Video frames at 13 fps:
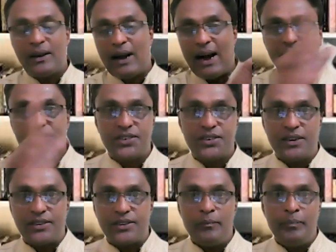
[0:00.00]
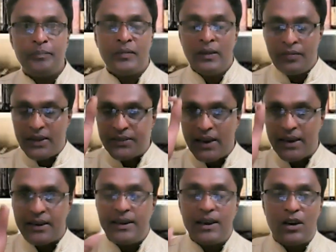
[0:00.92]
The
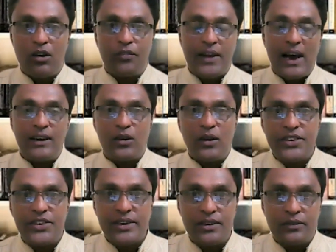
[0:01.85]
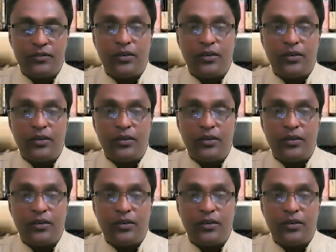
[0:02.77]
technique of calculation